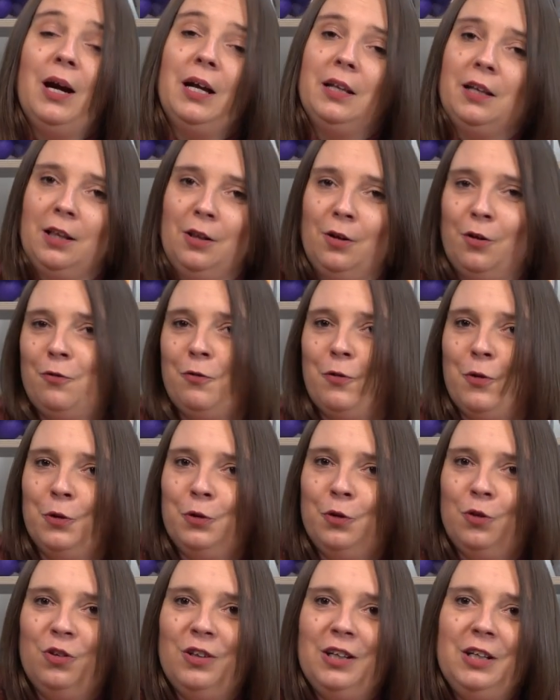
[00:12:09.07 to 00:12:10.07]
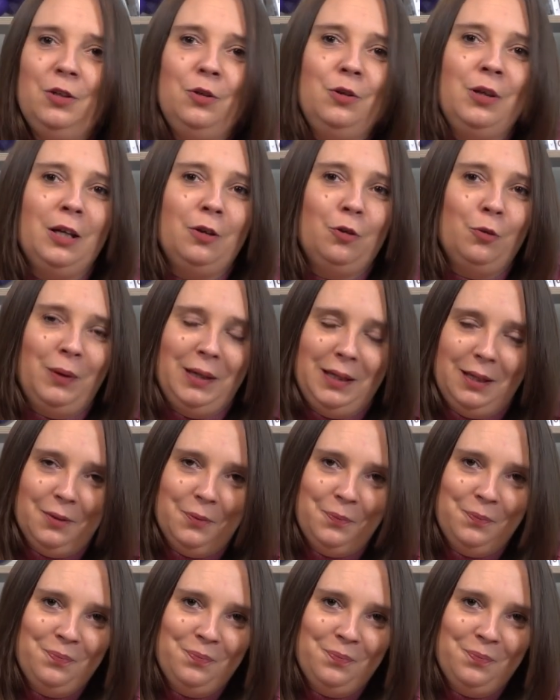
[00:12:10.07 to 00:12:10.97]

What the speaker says: and I look forward to seeing you next week.